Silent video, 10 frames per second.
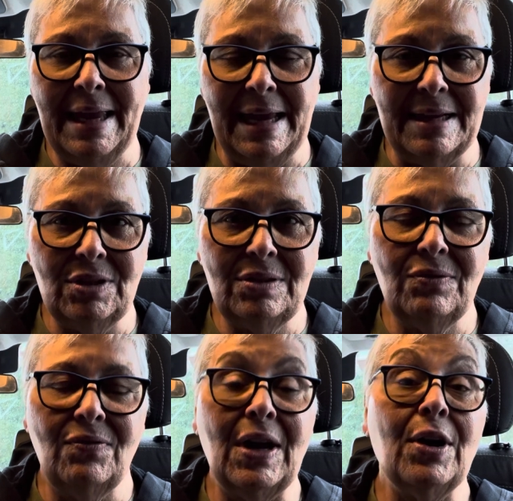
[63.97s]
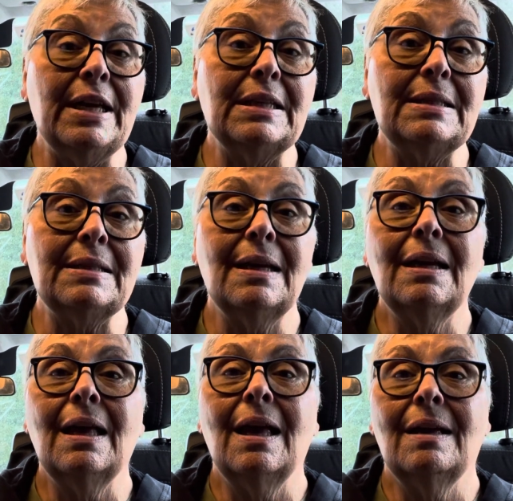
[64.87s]
agent to various
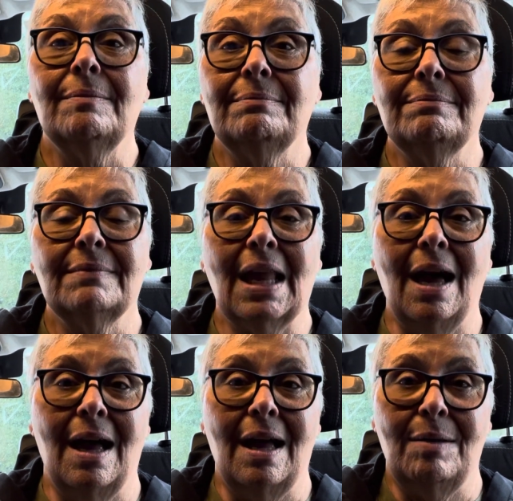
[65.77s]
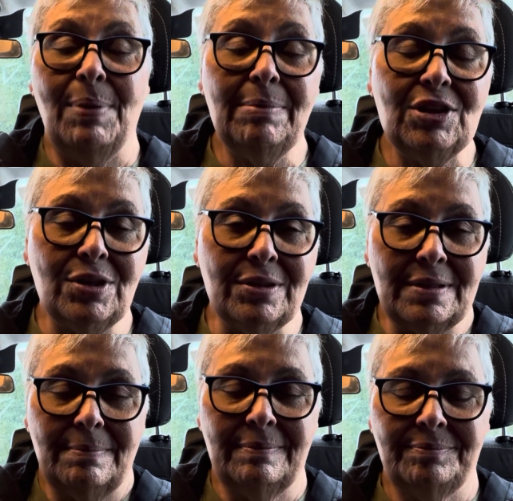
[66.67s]
uh, publishers.